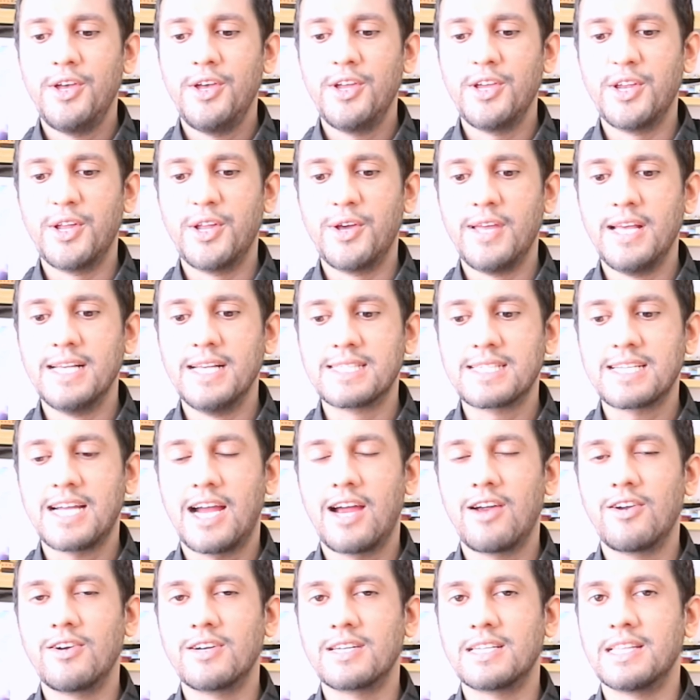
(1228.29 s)
you know, his
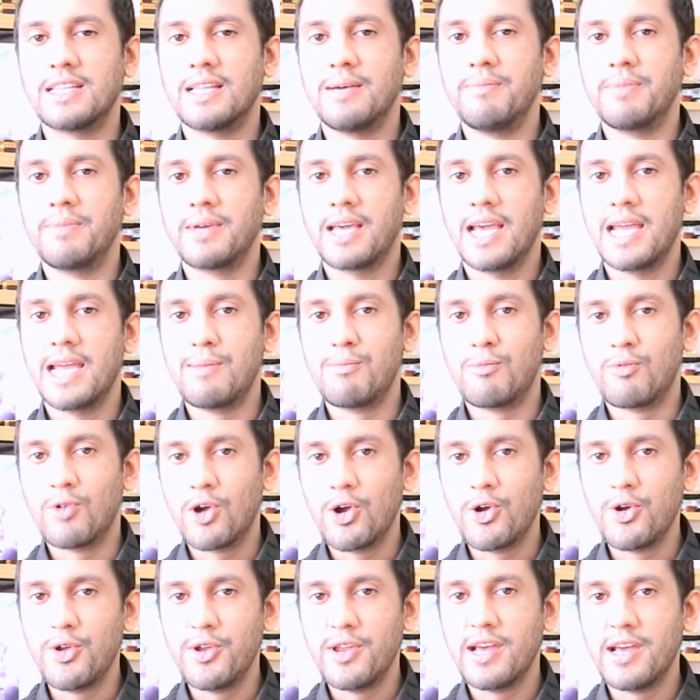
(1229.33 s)
character then became
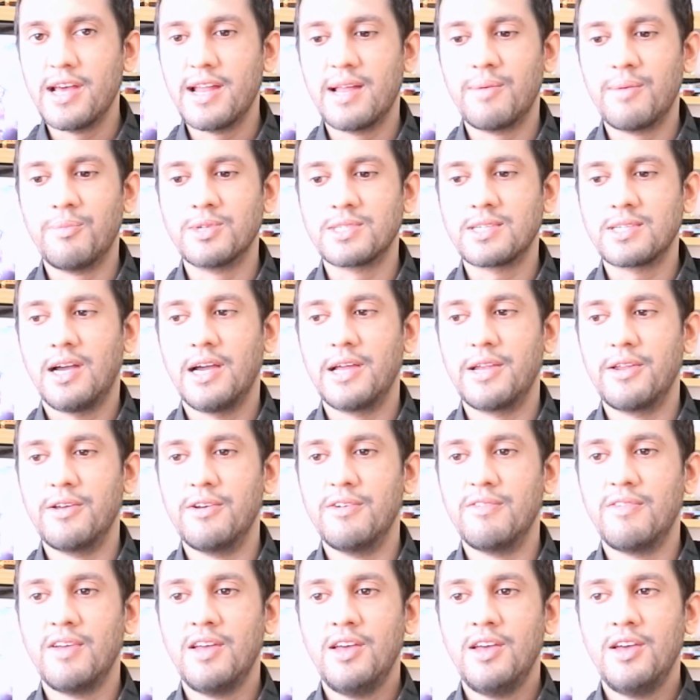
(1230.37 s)
Ronin and was kind
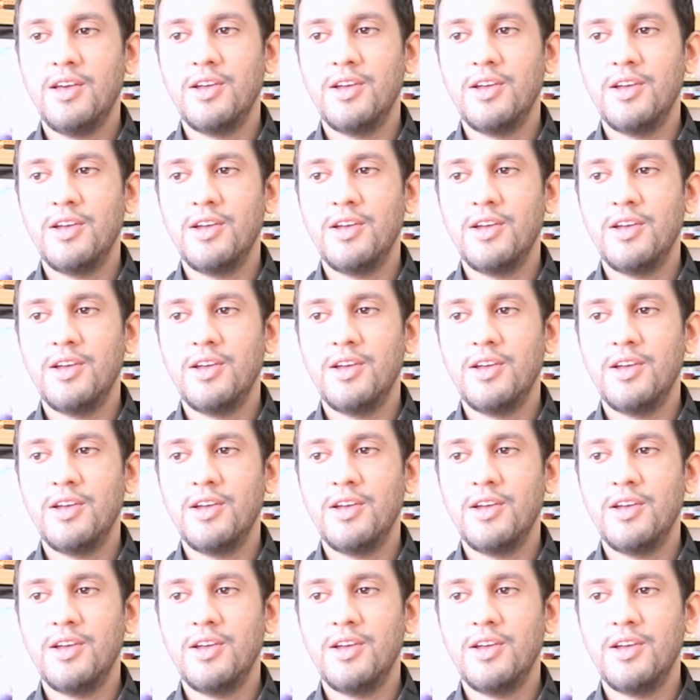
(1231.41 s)
of,